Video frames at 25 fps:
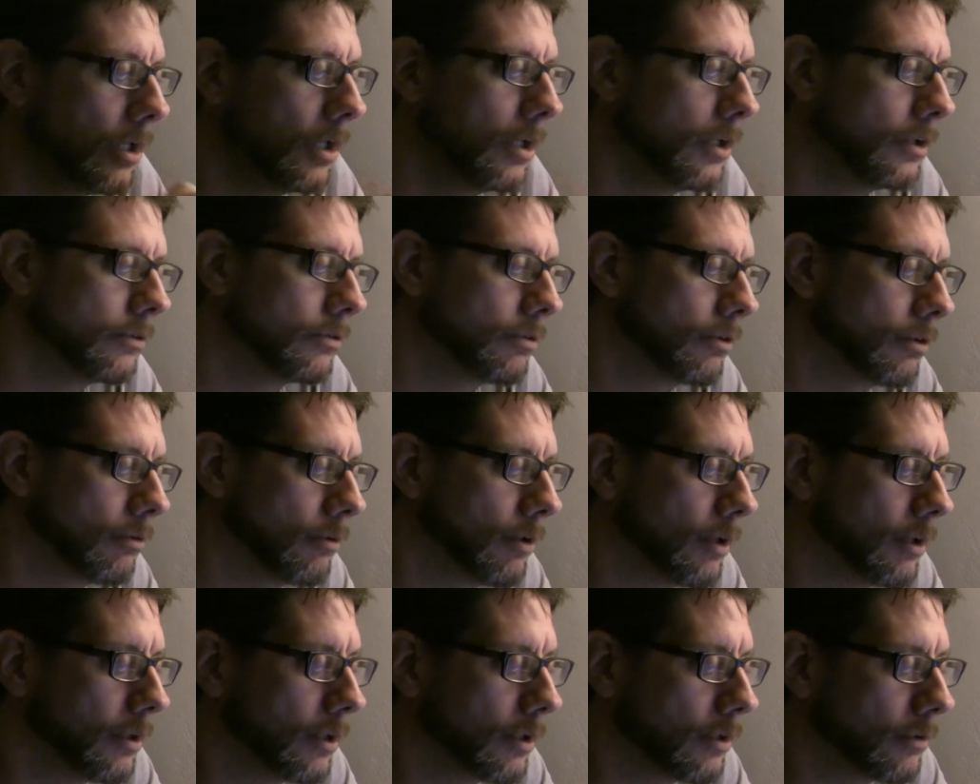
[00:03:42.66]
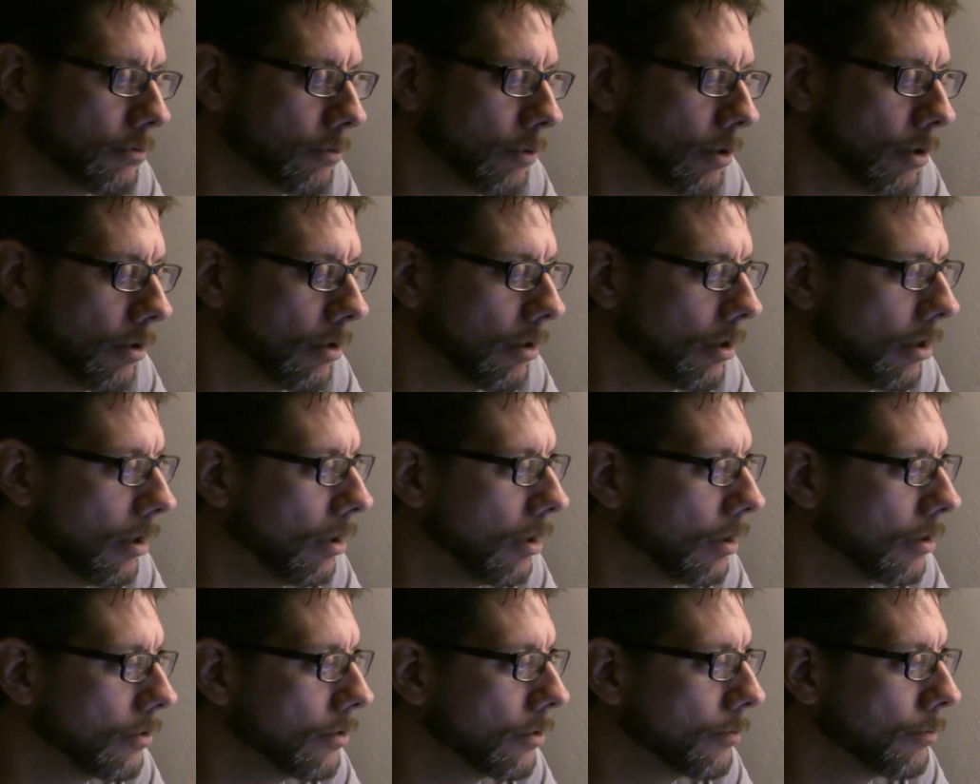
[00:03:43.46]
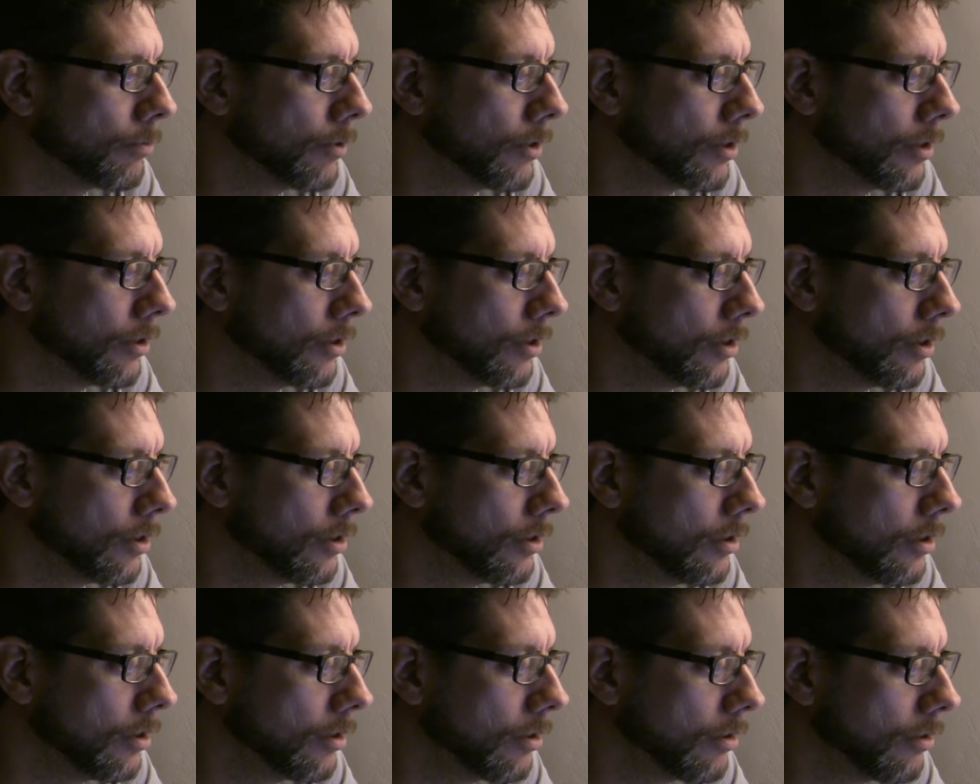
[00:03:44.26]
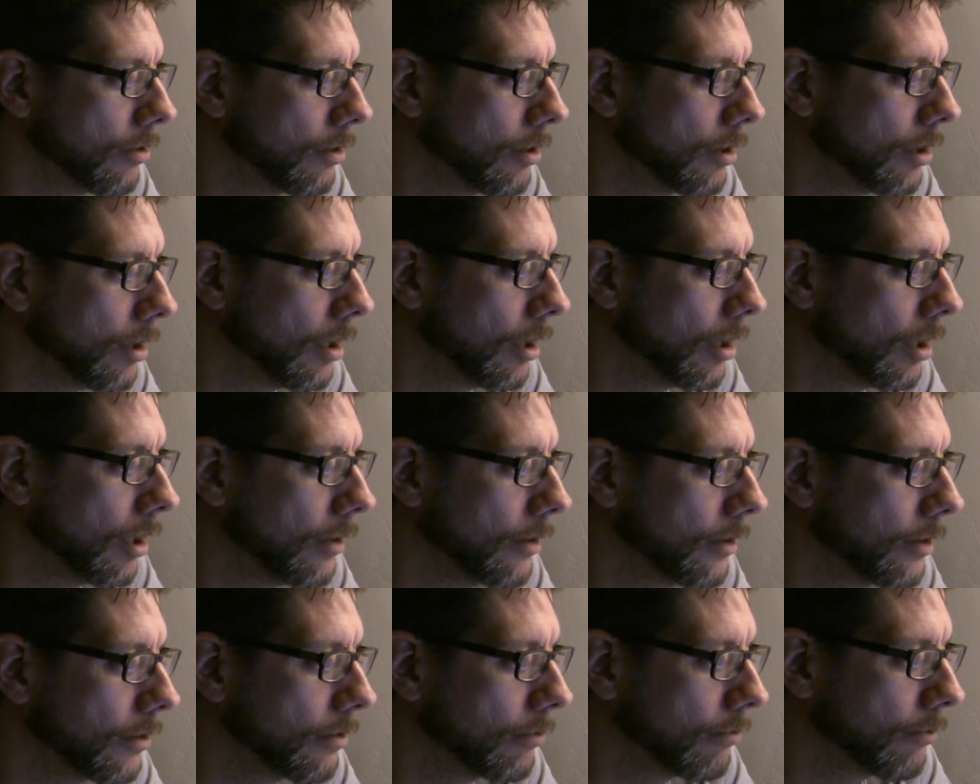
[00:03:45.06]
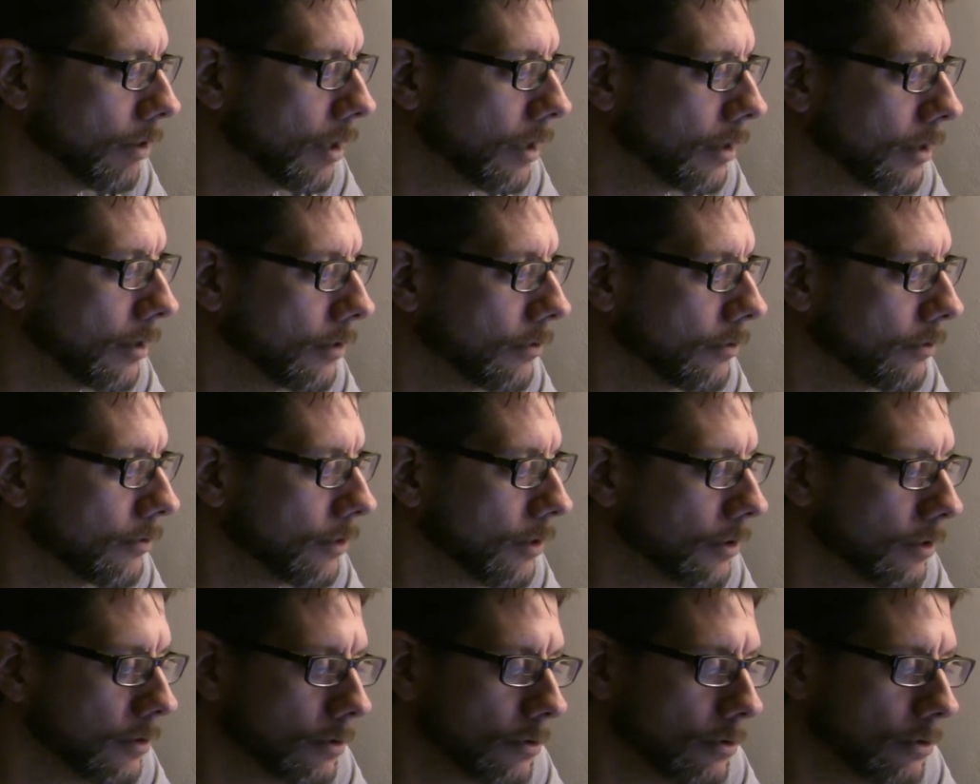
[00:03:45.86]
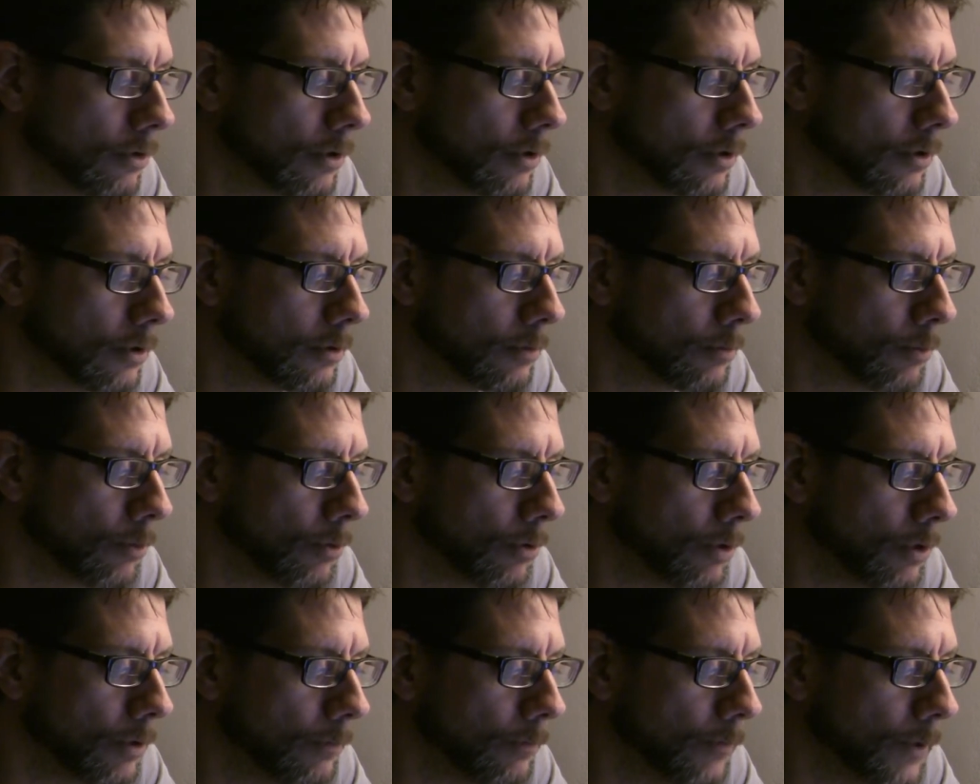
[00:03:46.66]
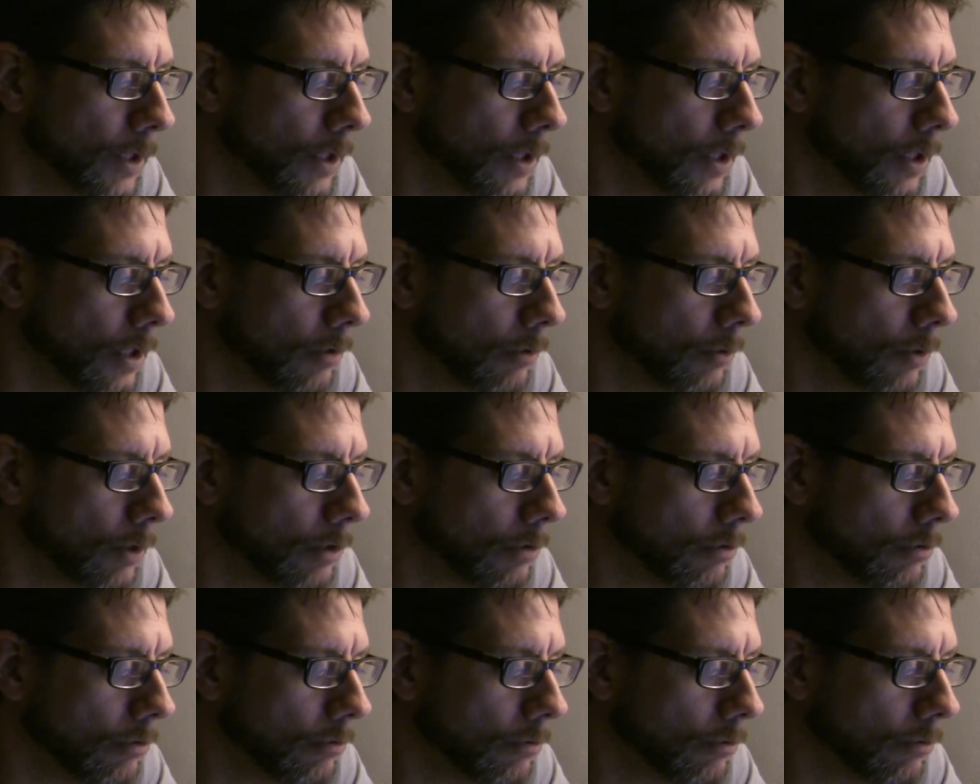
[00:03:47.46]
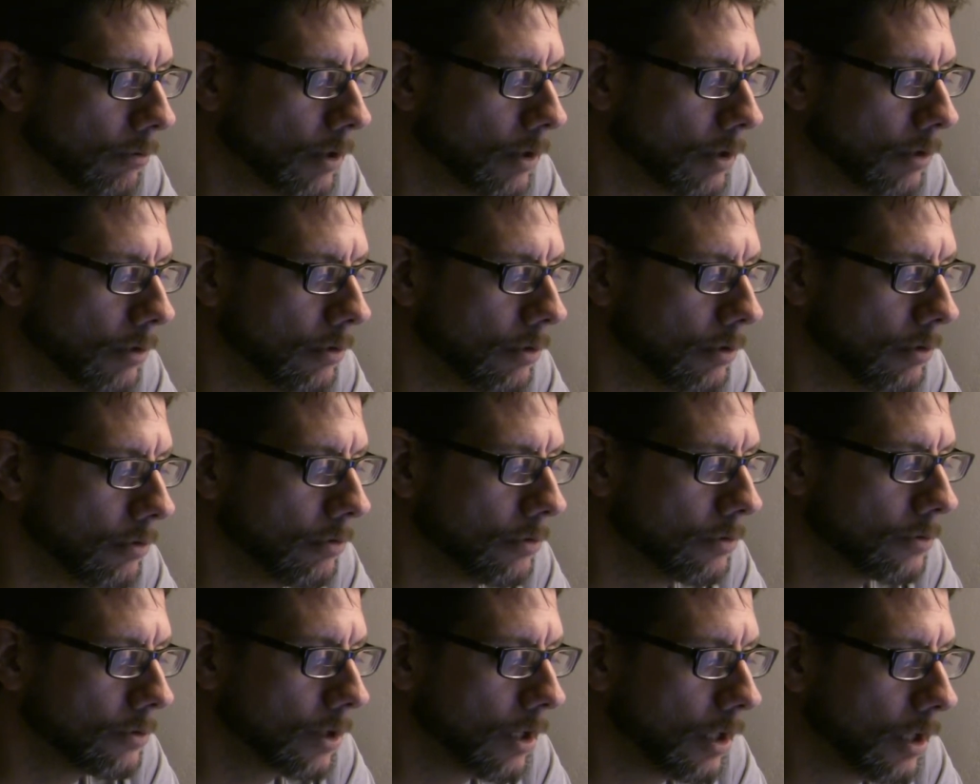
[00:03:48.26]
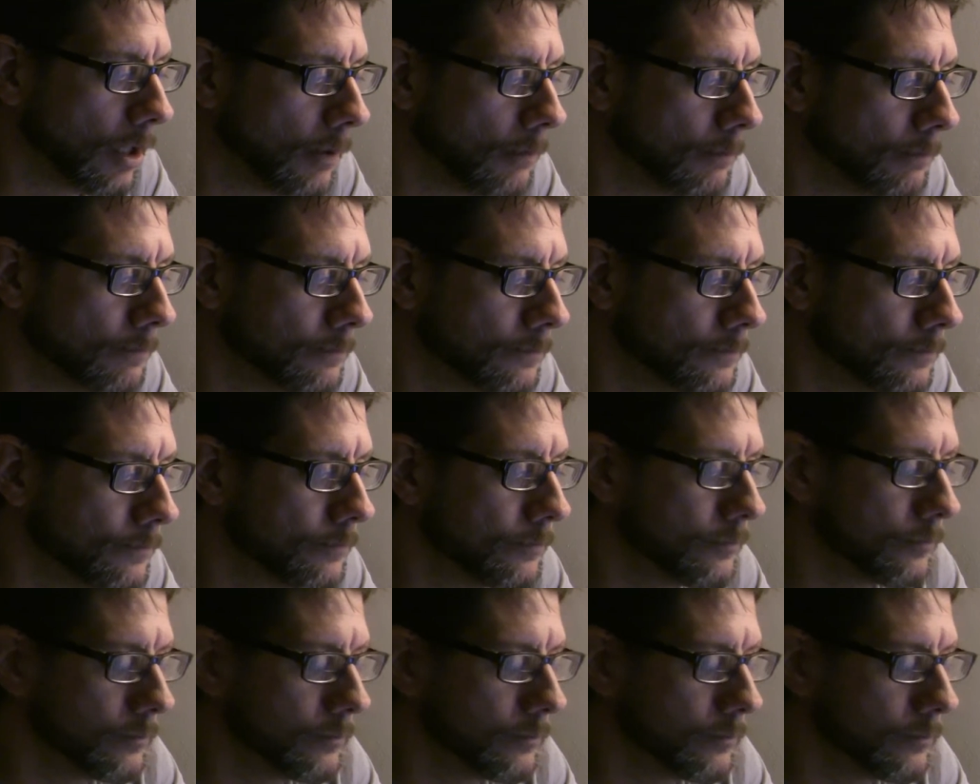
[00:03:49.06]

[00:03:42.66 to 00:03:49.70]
So anyway, things roll along. They're pretty good. I think the writing is good at this point. When you use when